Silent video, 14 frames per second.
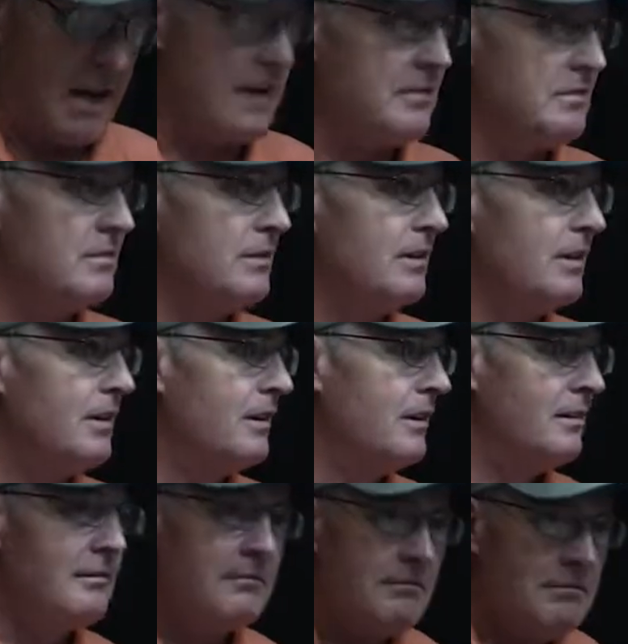out
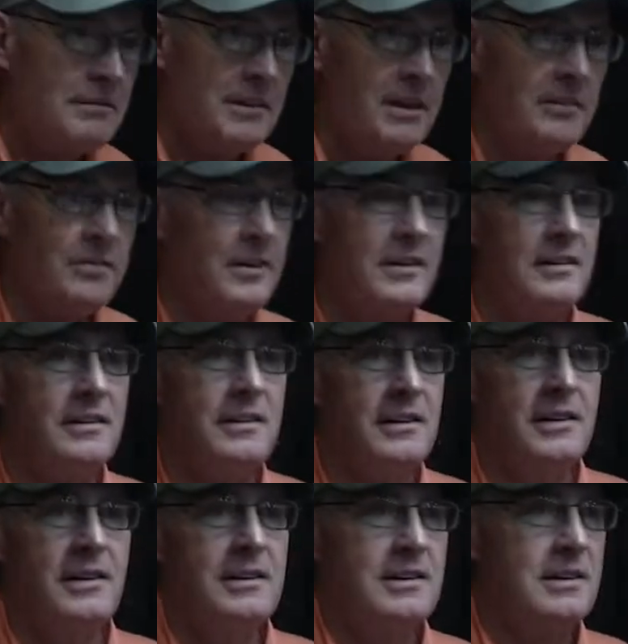different
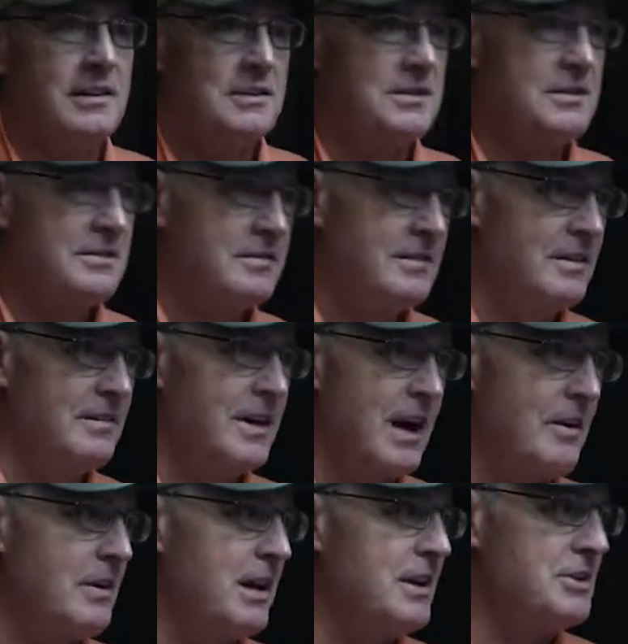because of
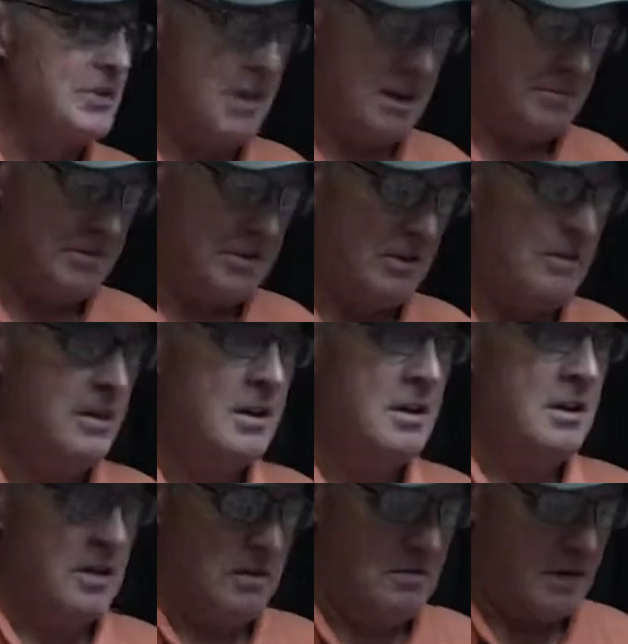how it ends up. So
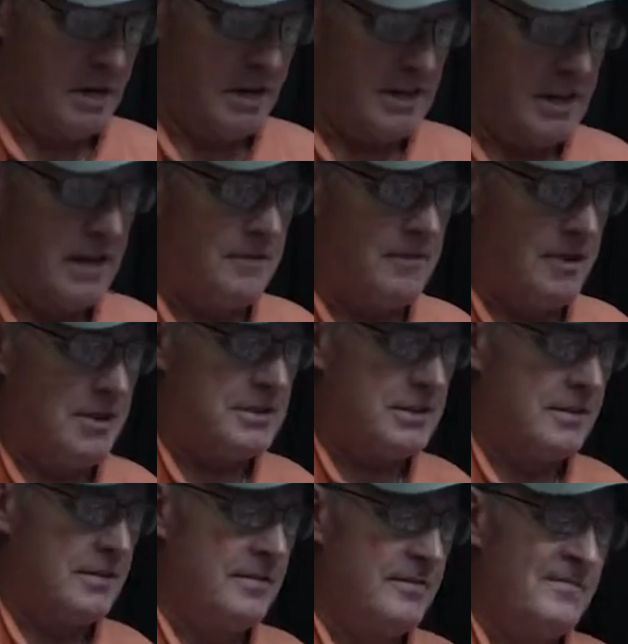we're going to take
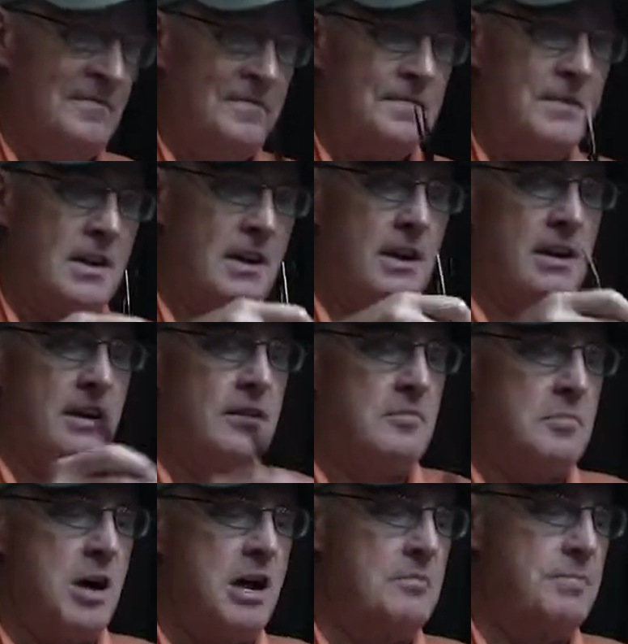first the
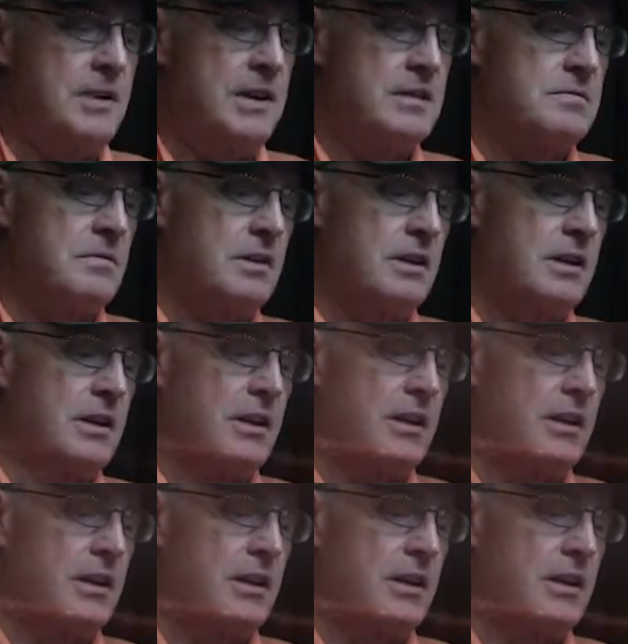bottom piece. We're going to